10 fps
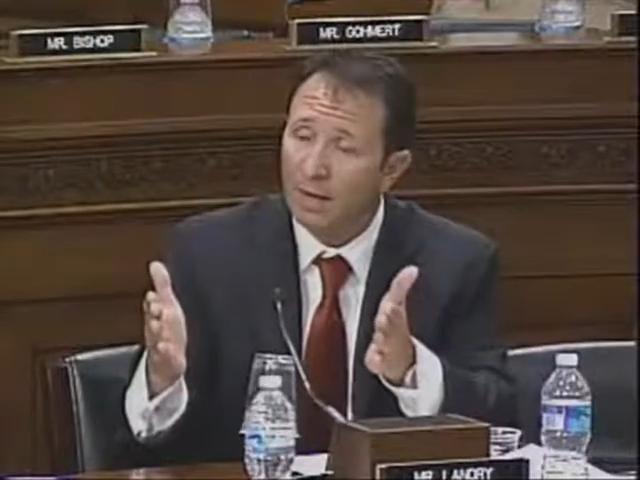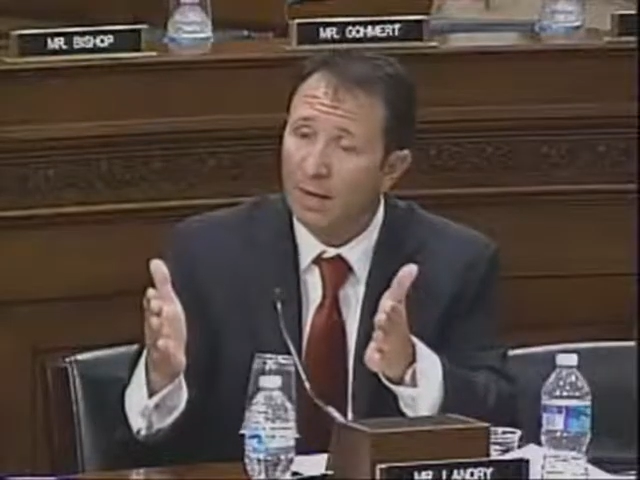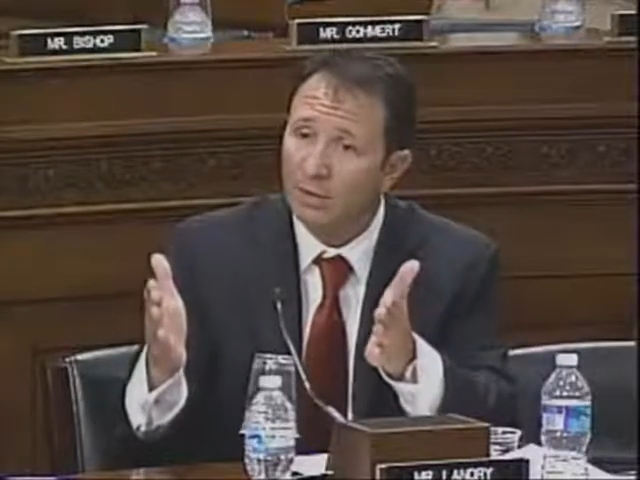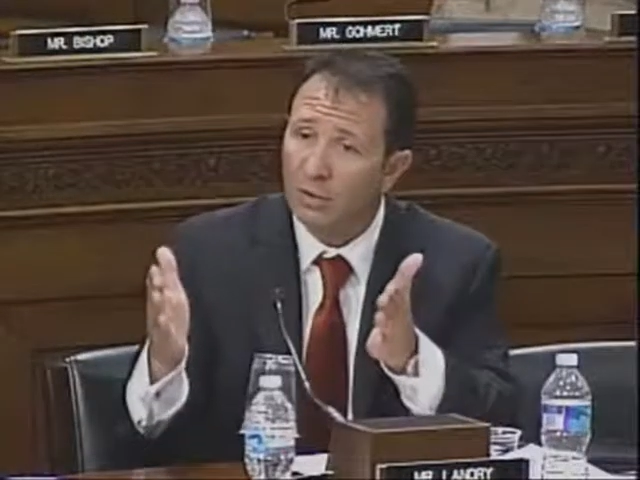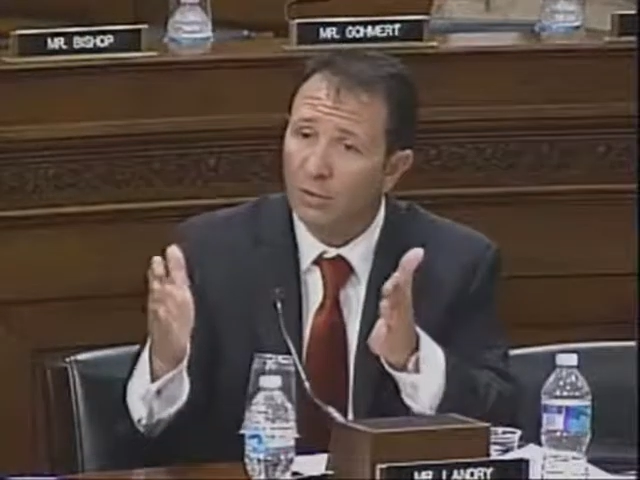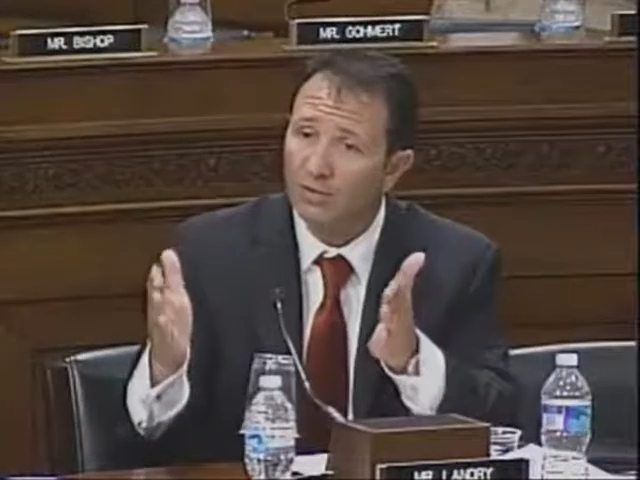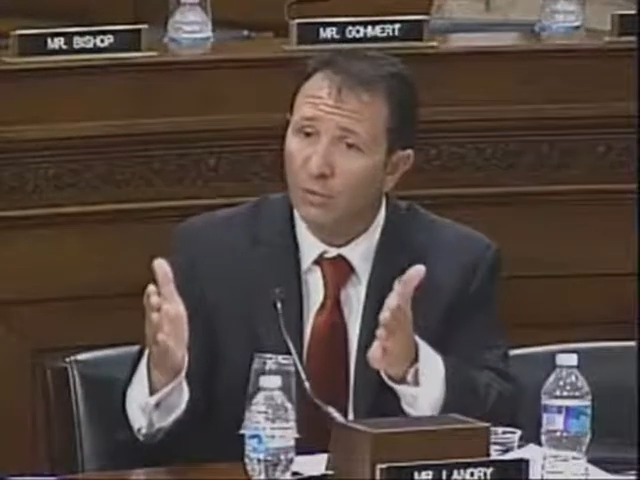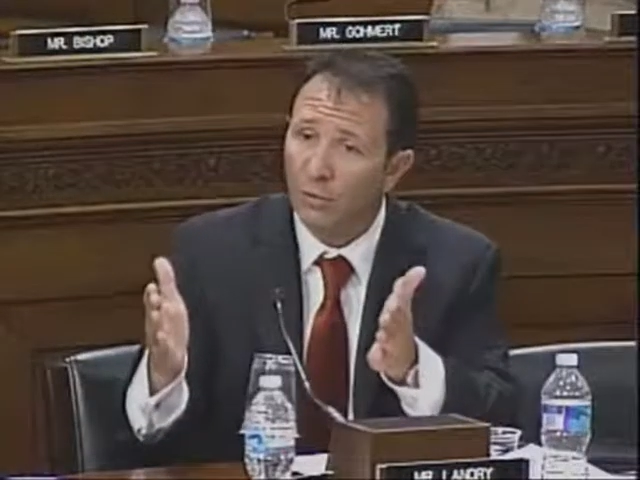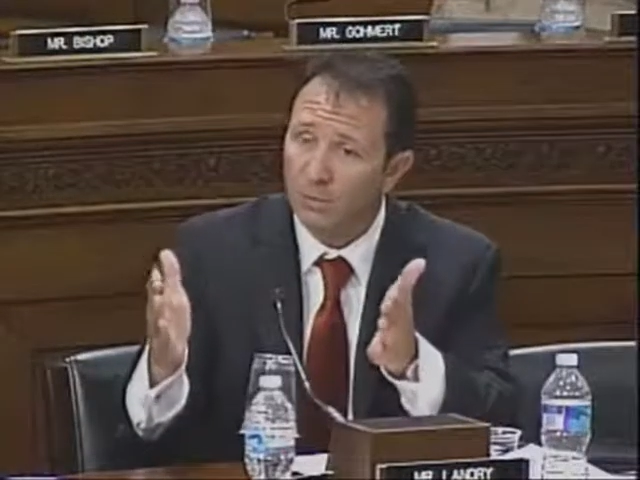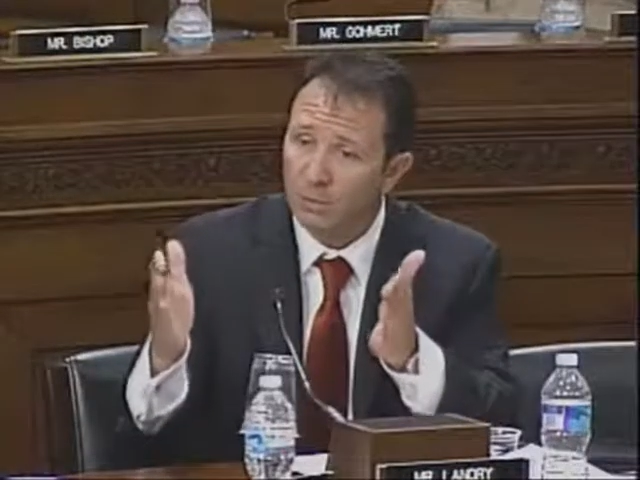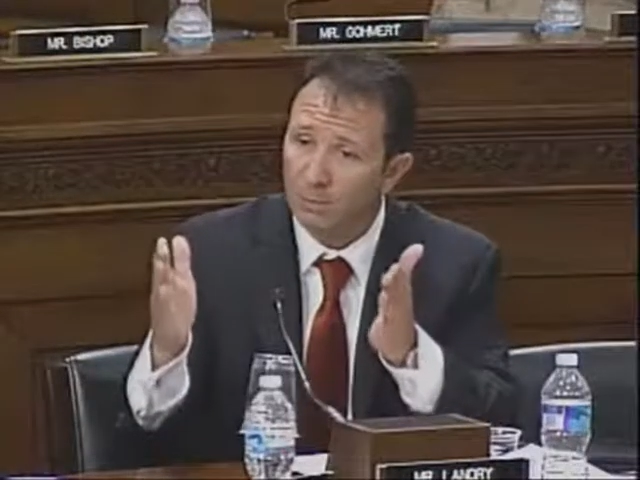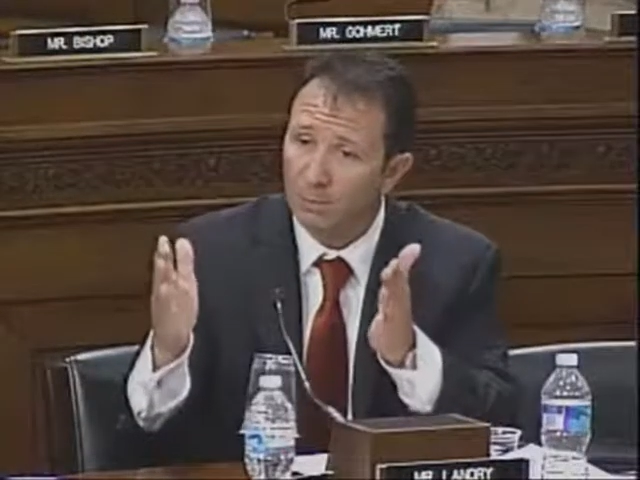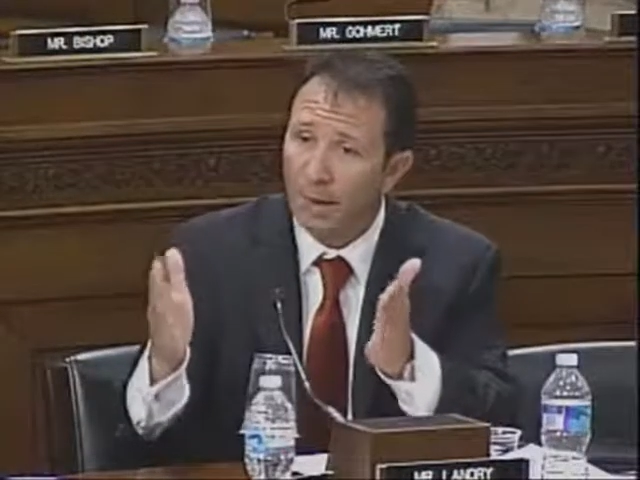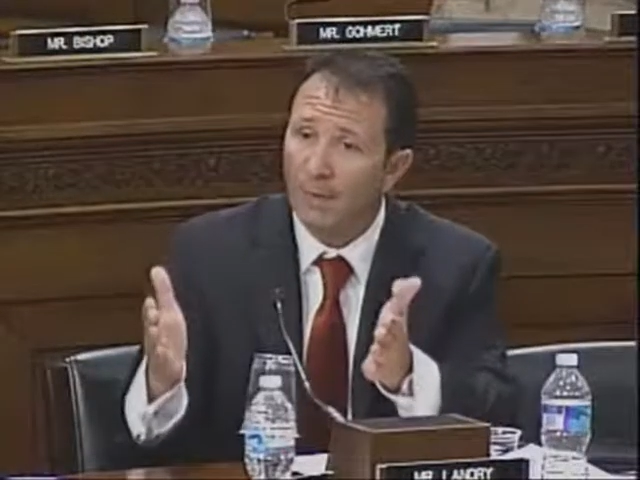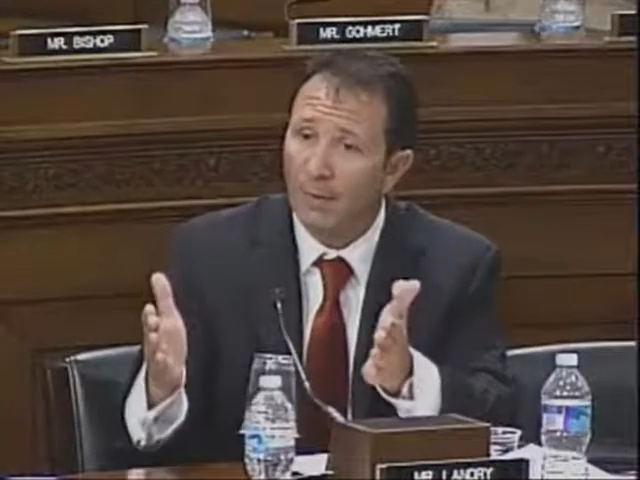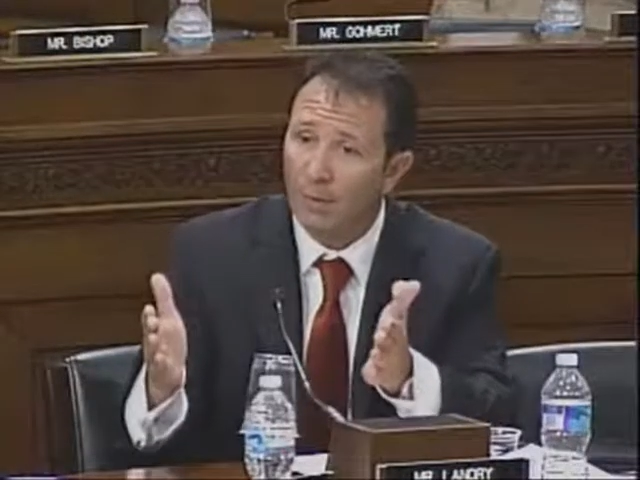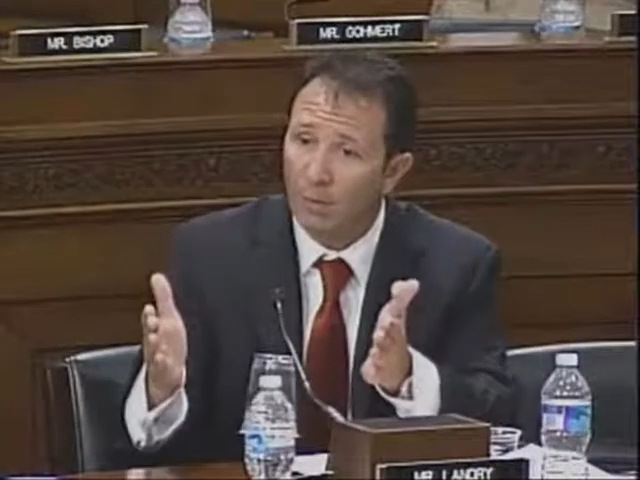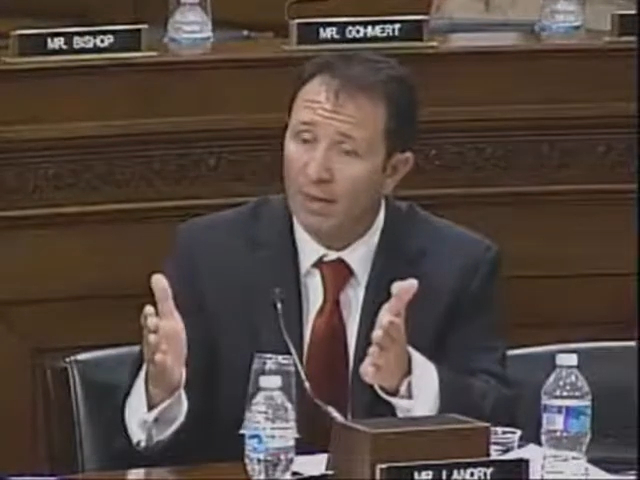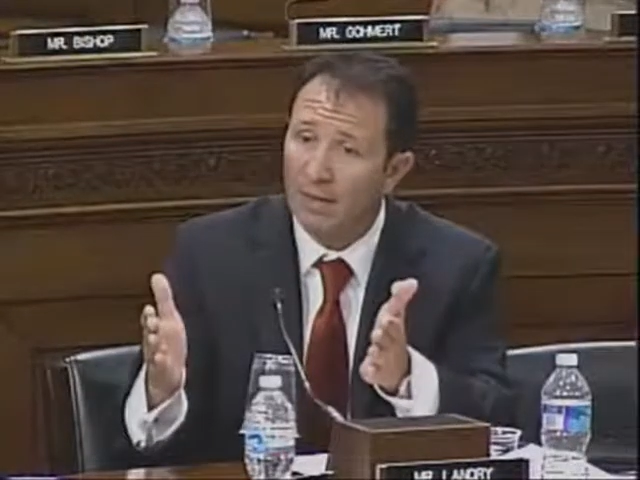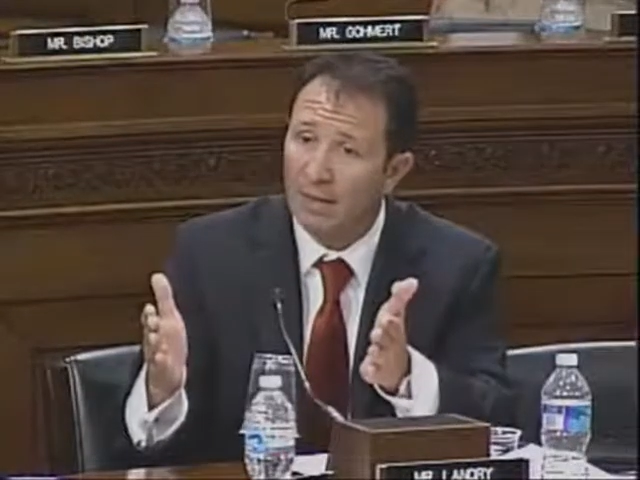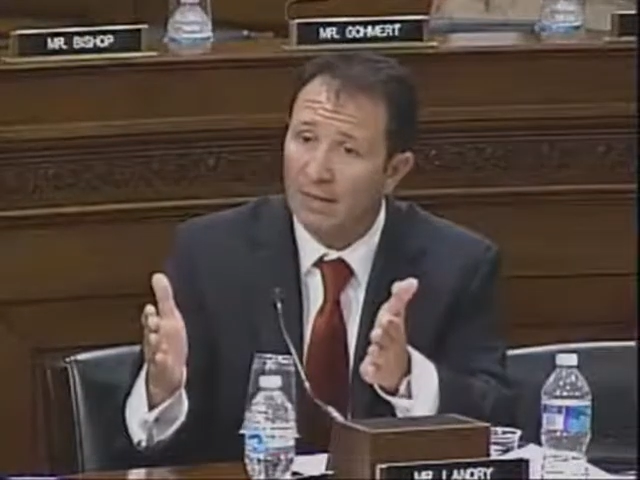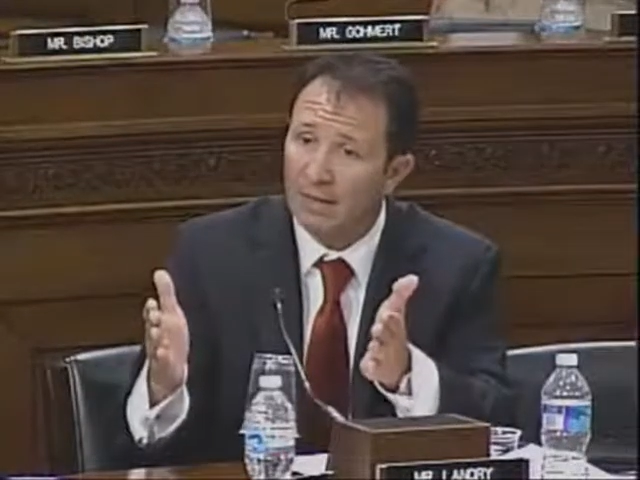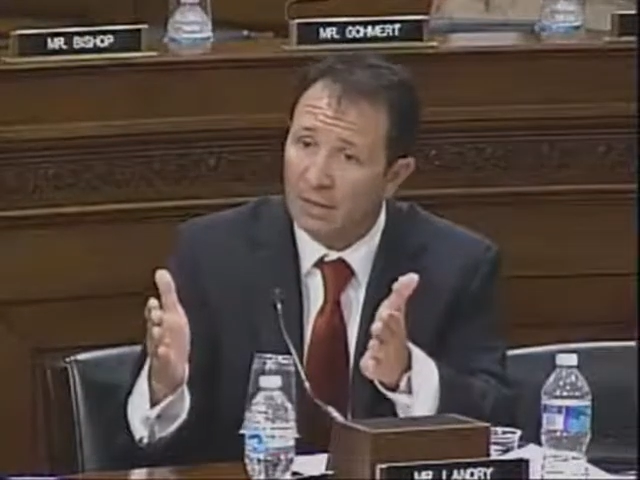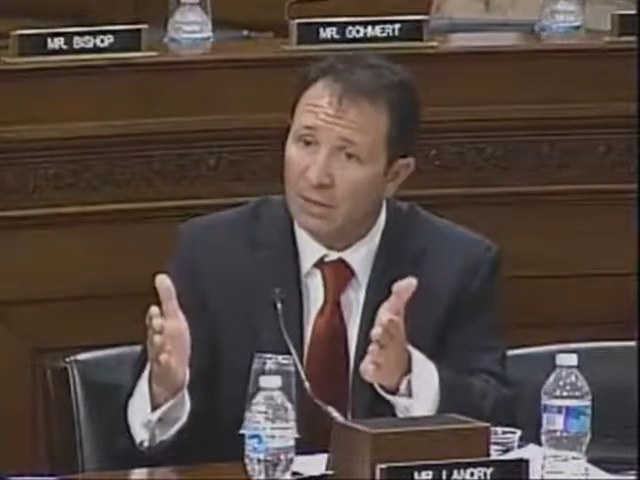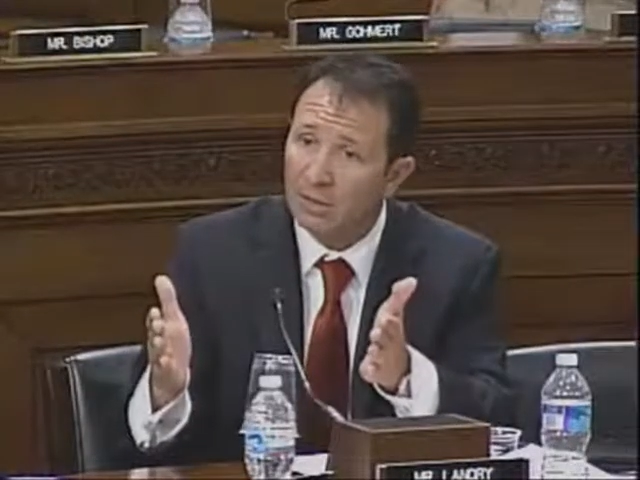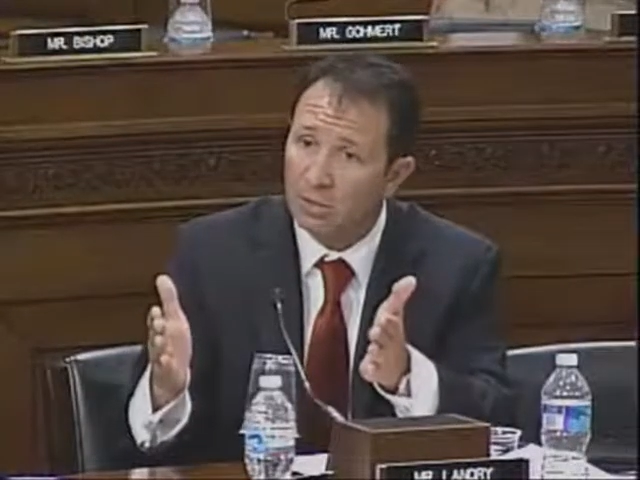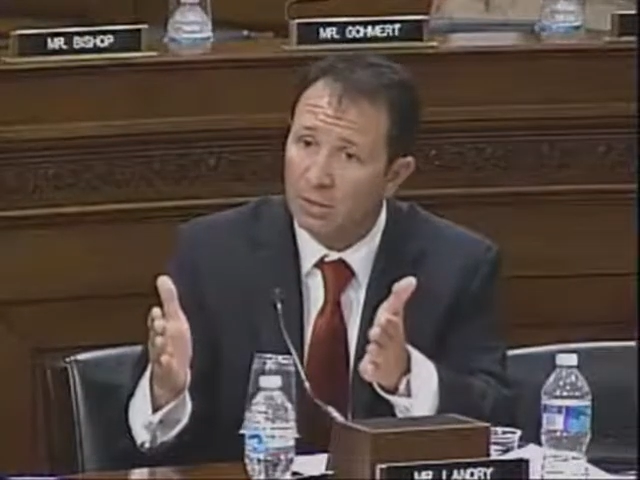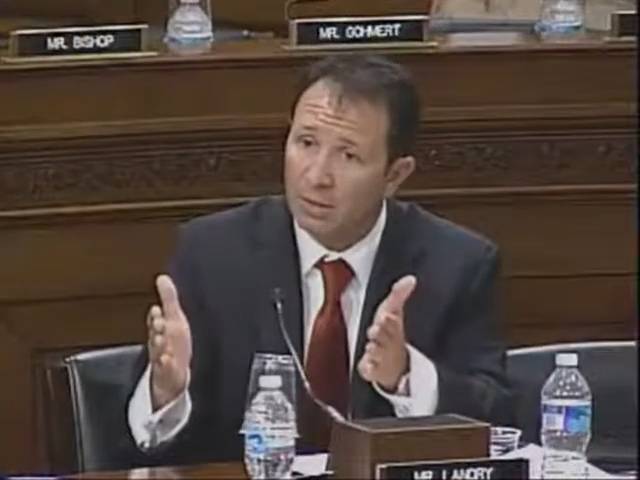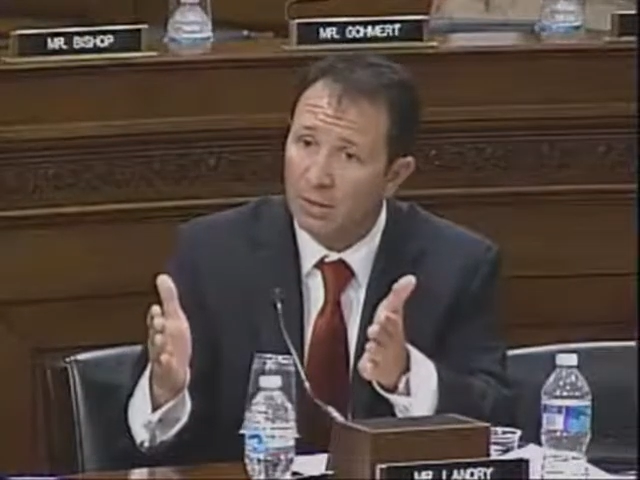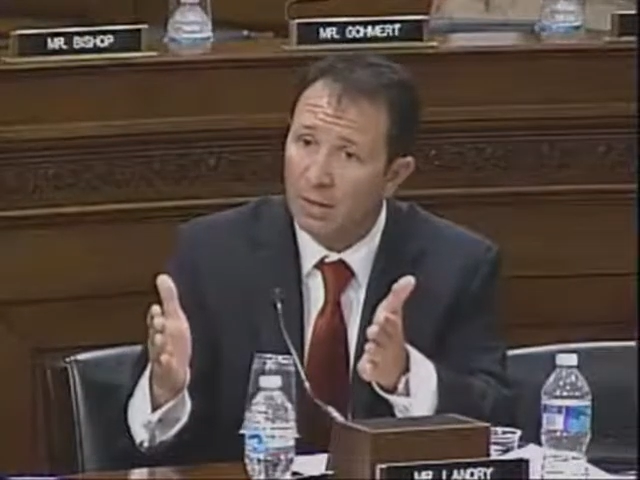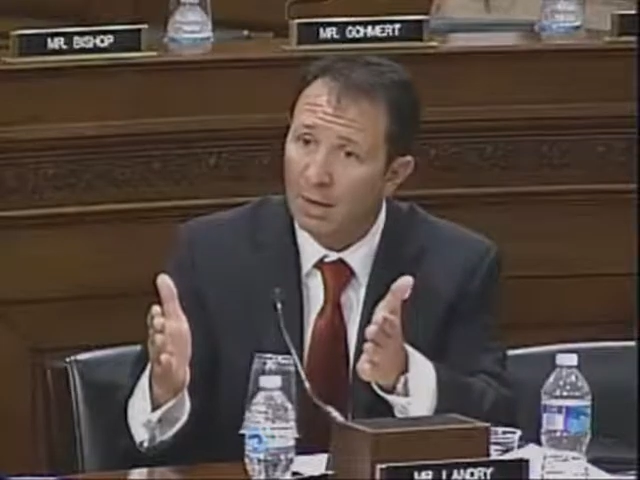to enforce and properly regulate the industry